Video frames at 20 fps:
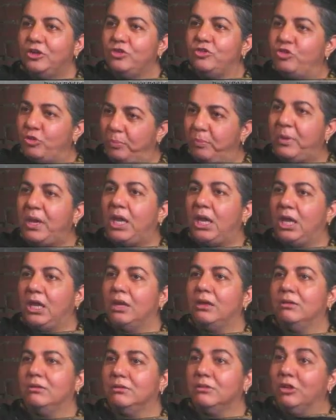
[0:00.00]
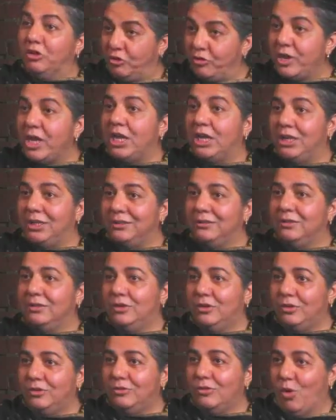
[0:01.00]
to be the real
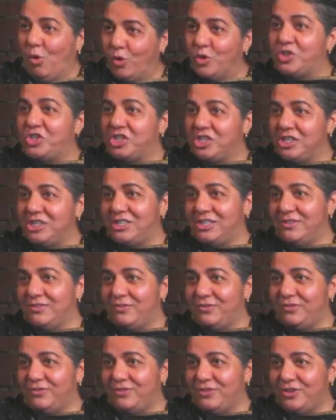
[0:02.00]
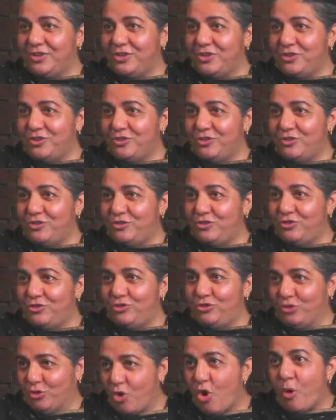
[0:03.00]
alternative
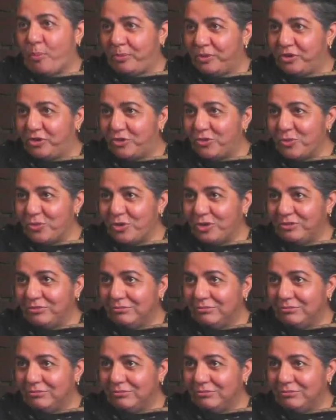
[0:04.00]
to corporate rule.